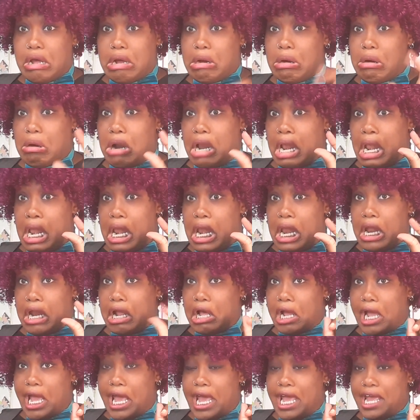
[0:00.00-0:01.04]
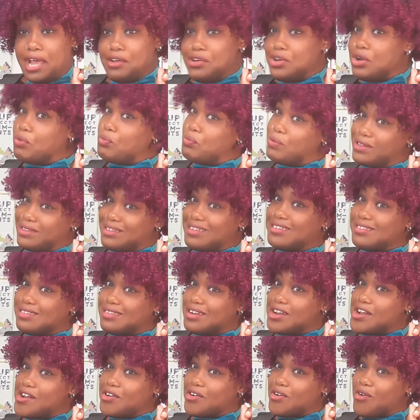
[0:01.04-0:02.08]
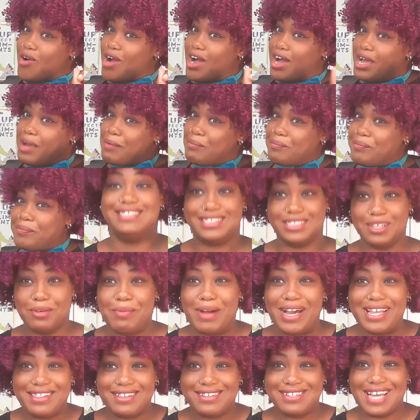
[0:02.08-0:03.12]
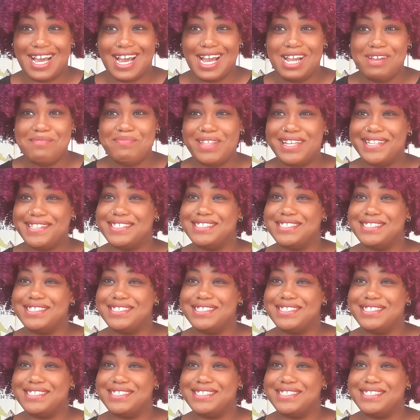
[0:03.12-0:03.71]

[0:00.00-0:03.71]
or a little gay was considered a crime. So by the time that